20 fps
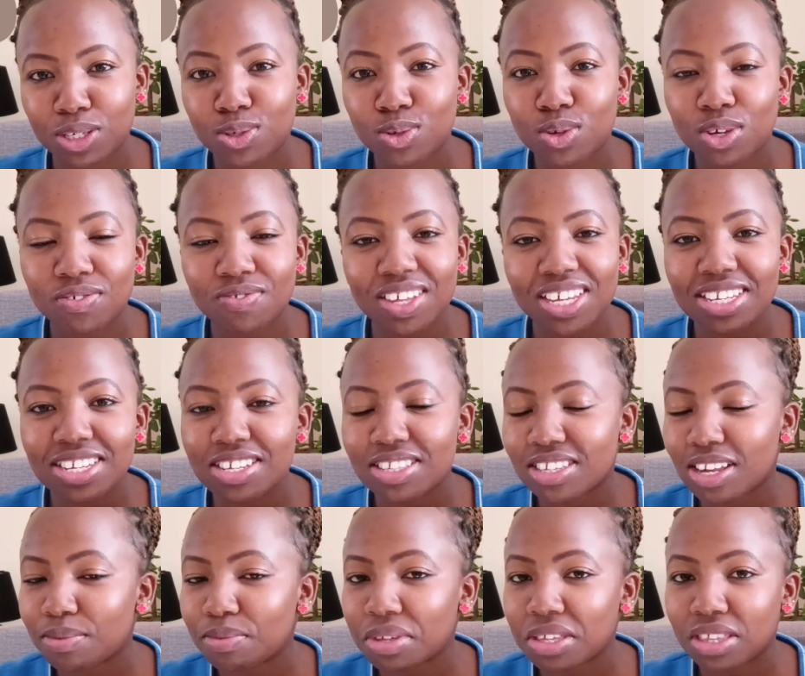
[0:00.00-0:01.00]
So if that is
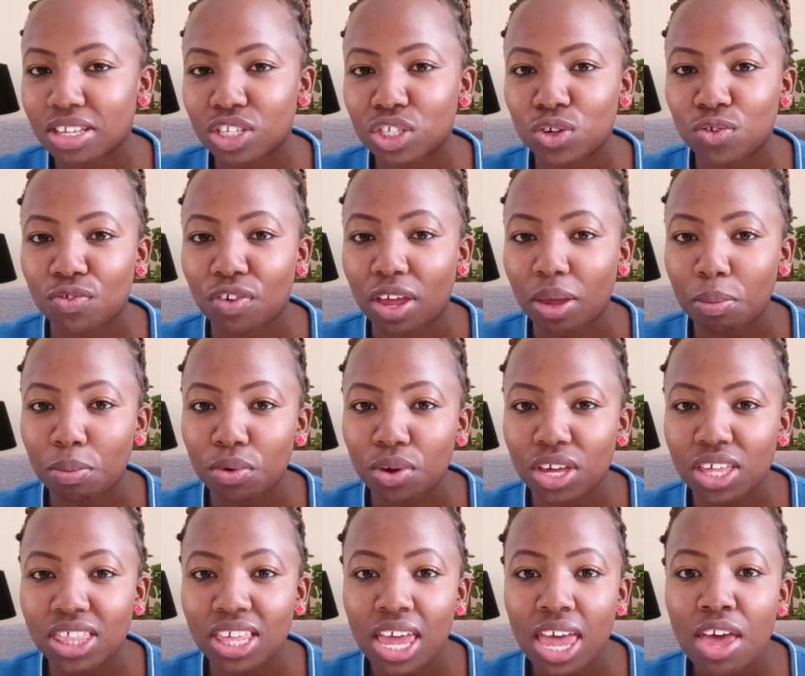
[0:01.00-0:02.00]
something that you vibe
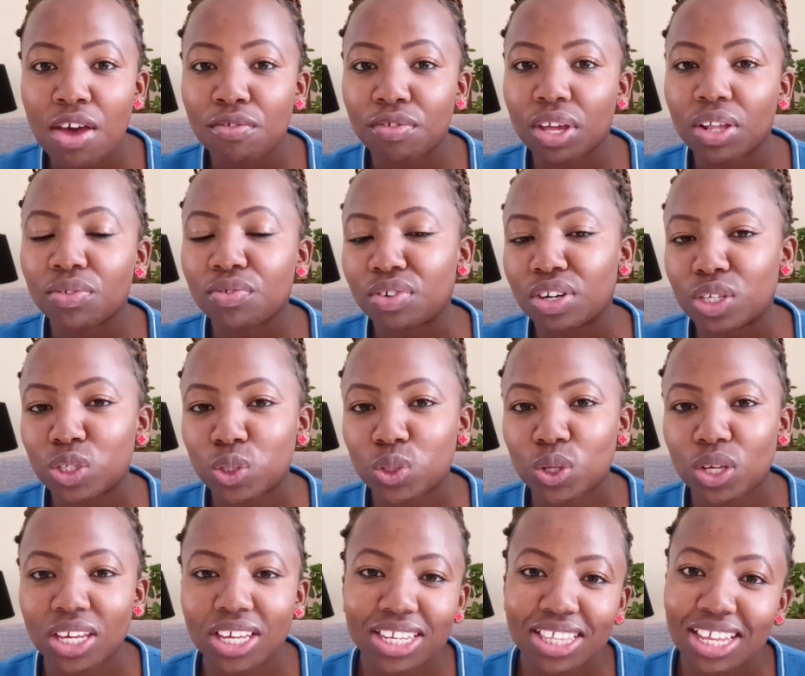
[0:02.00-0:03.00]
with, feel free to
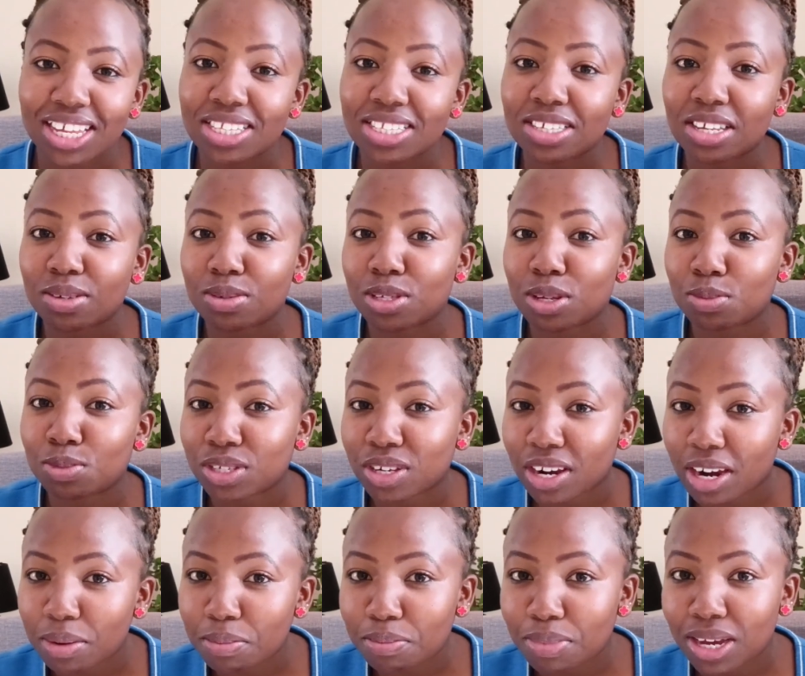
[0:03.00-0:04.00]
hit that
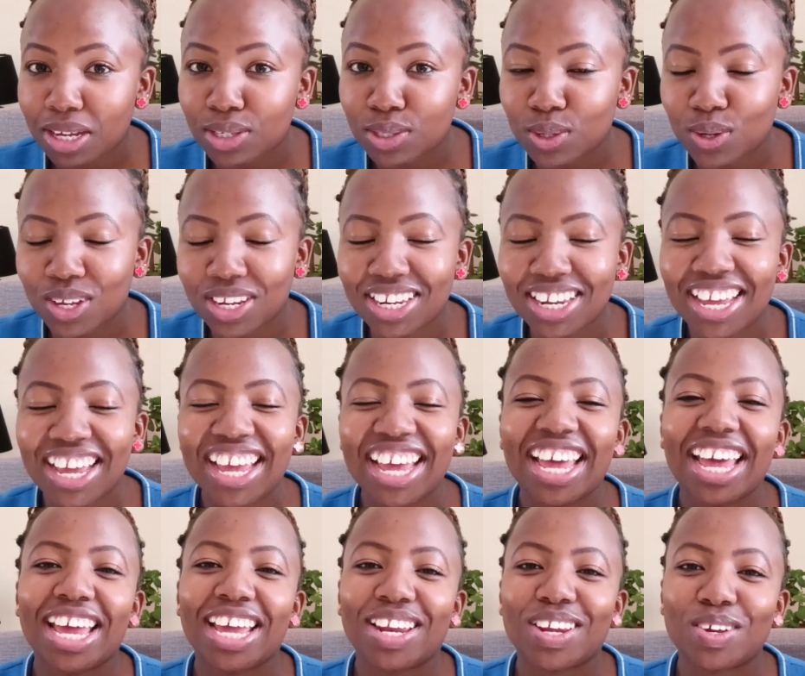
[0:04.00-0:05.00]
subscribe button
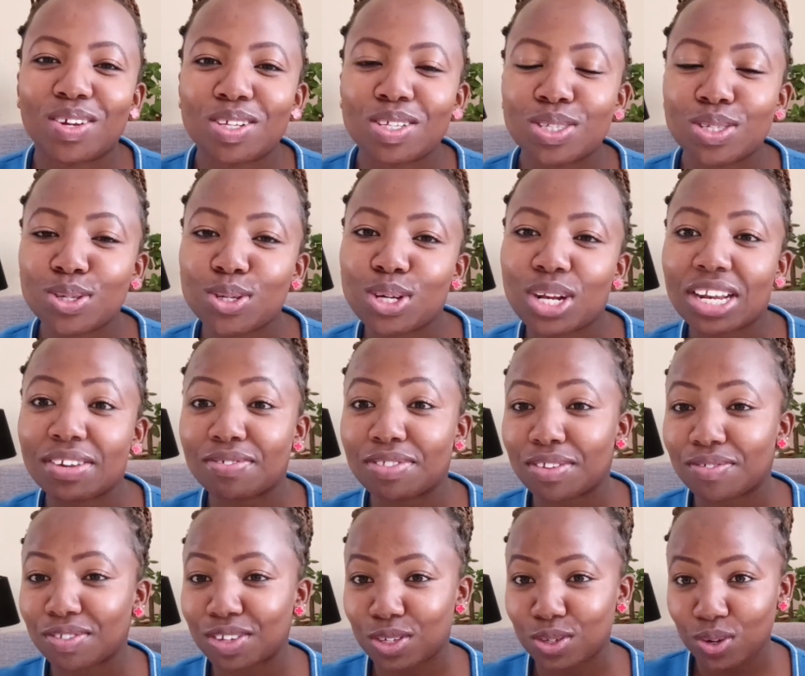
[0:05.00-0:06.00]
and also leave the
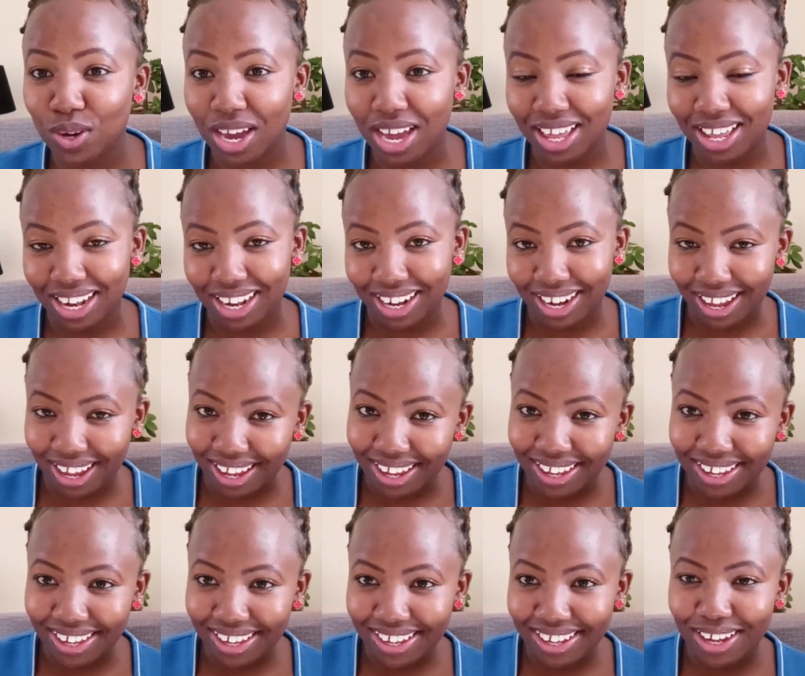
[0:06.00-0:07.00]
video a
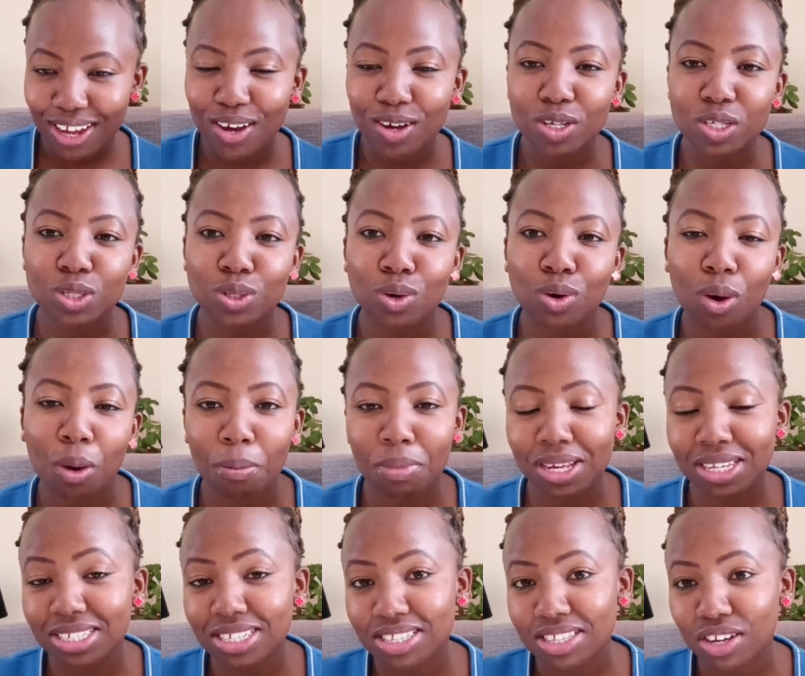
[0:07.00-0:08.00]
like. Also
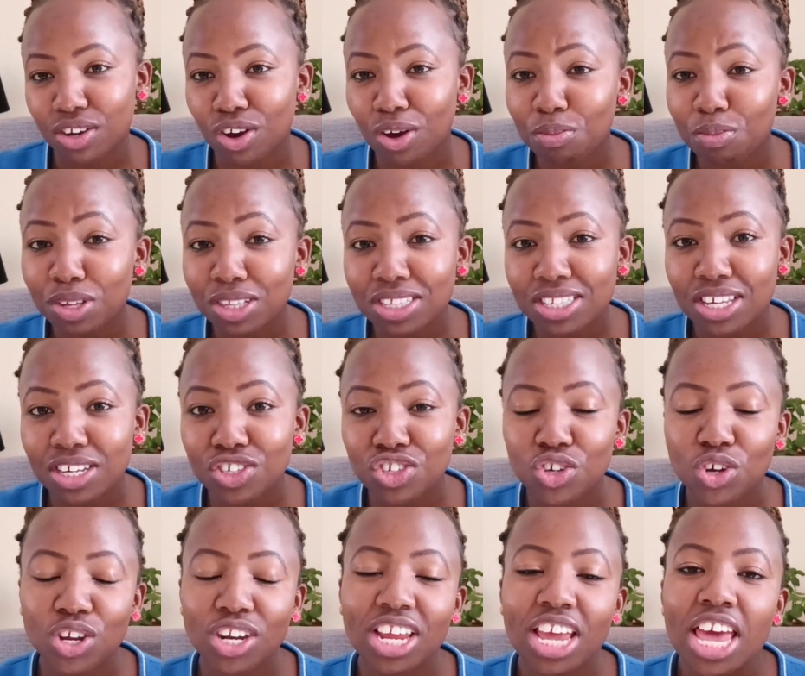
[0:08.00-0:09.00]
comment in the comment
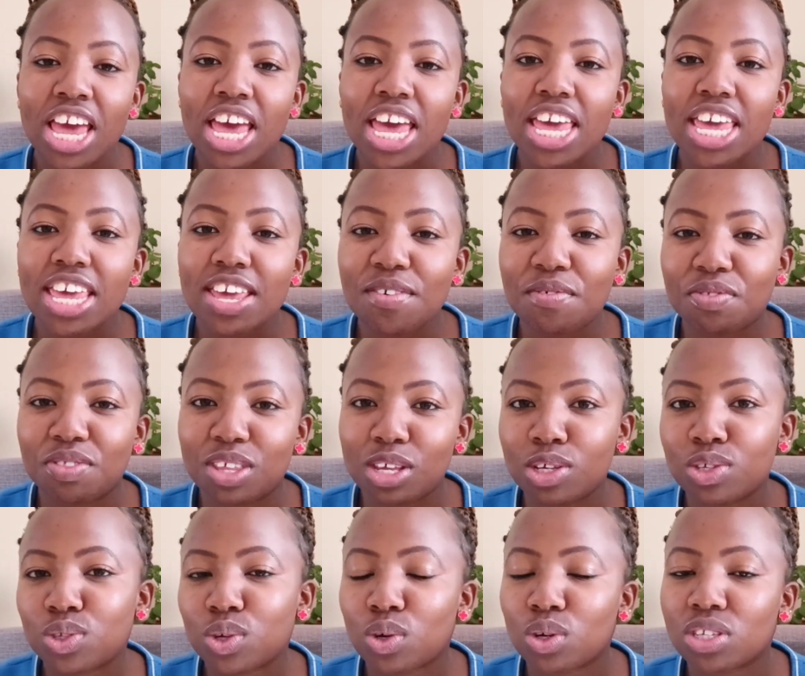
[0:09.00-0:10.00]
section if
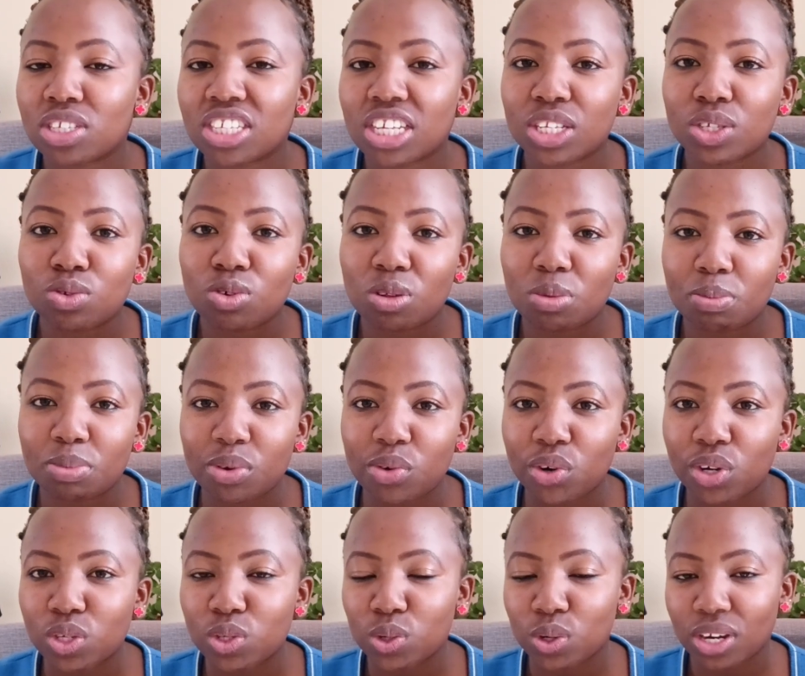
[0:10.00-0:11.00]
this content will be
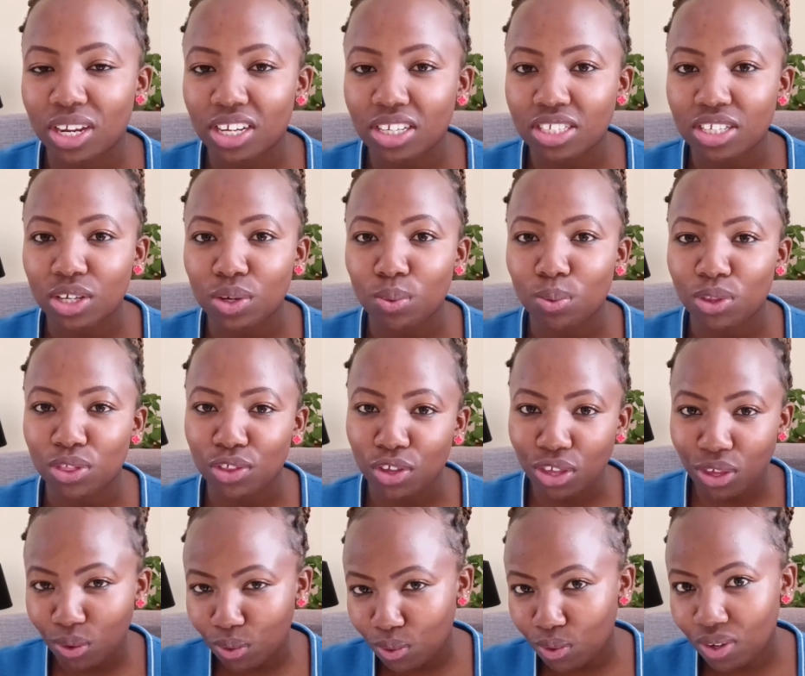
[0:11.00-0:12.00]
resonating
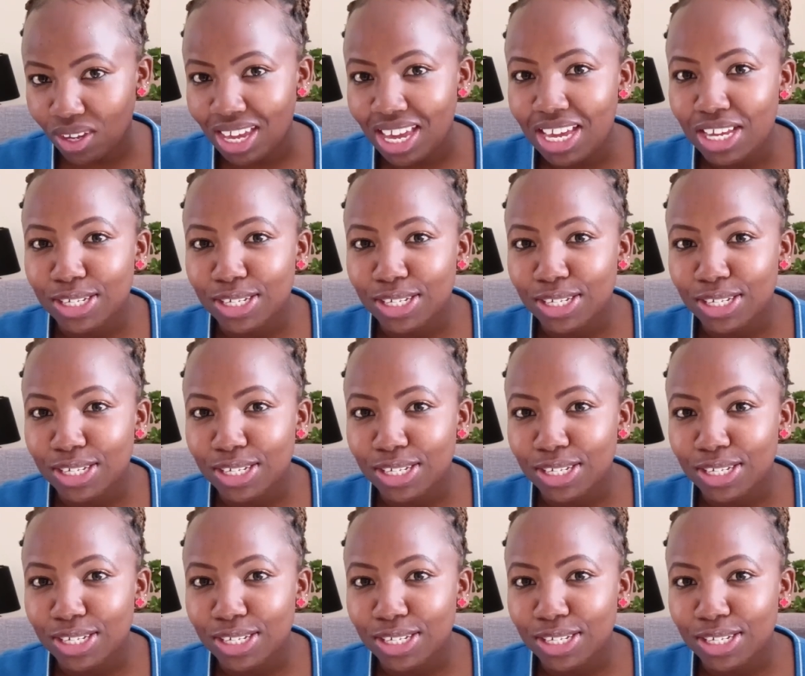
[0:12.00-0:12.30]
with you.